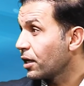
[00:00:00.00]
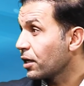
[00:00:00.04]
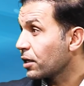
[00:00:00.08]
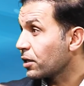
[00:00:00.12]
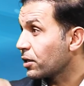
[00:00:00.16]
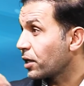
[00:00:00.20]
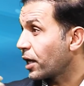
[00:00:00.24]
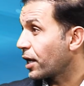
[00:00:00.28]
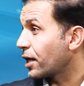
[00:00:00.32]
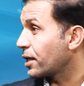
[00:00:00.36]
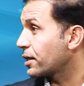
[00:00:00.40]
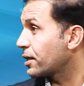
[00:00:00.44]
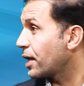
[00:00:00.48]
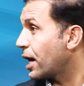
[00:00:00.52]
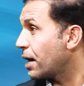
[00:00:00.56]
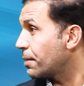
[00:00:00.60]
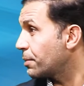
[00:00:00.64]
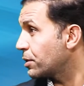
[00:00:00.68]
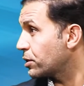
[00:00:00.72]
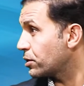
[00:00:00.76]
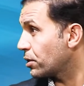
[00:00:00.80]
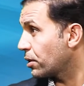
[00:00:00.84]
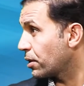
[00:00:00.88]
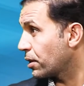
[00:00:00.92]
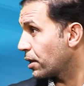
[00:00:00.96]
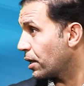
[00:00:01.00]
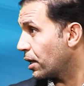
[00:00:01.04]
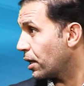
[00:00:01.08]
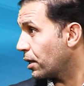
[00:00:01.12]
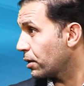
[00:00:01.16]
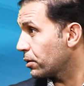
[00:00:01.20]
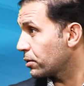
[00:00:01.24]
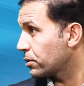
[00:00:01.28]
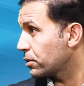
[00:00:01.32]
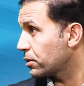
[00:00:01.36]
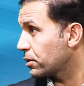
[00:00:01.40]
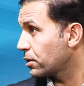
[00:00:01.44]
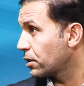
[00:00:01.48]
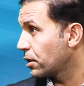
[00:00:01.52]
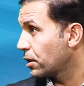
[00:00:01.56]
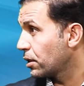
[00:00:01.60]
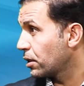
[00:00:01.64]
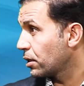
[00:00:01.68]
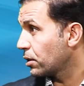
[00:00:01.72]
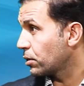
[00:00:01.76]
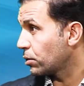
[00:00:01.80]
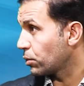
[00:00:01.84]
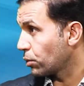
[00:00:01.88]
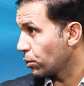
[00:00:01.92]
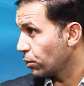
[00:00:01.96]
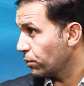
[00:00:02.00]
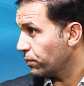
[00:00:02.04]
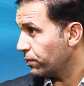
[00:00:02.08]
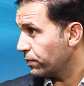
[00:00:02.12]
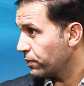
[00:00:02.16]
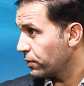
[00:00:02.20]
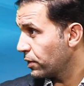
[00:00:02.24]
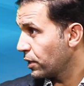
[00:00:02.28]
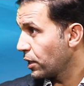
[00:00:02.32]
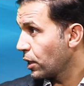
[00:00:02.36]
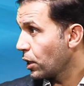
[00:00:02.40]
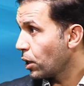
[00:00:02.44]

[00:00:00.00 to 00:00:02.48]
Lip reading: creating damage on the house roof,